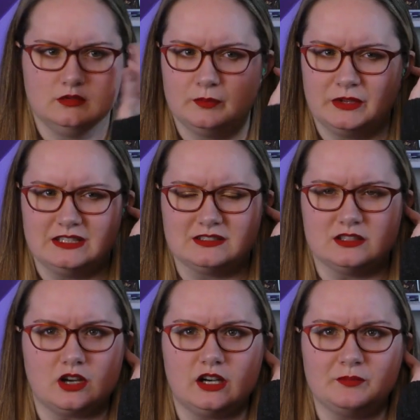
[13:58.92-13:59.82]
place
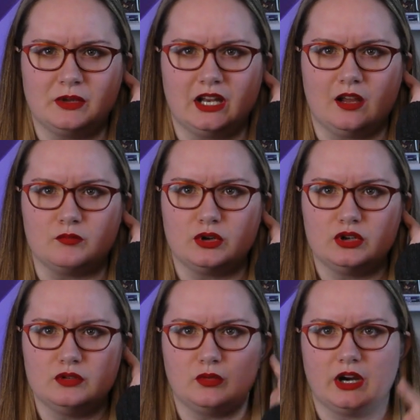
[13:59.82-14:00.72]
that's already been
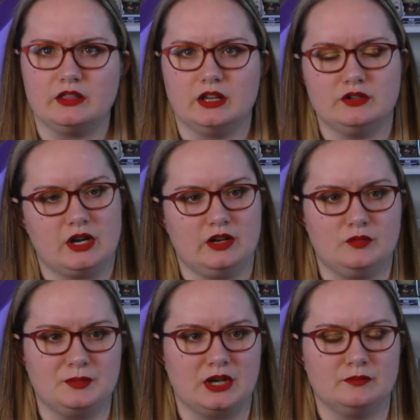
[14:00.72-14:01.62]
ambered. Why are they trying to
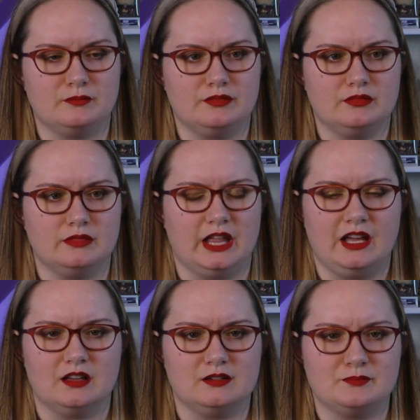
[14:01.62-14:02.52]
open up
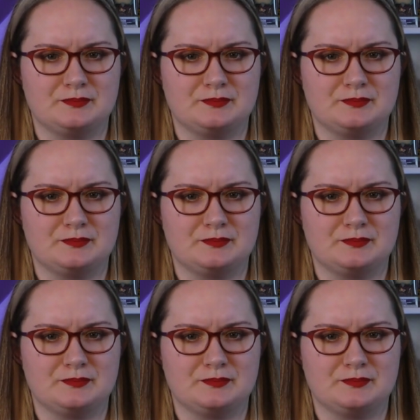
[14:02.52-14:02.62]
that?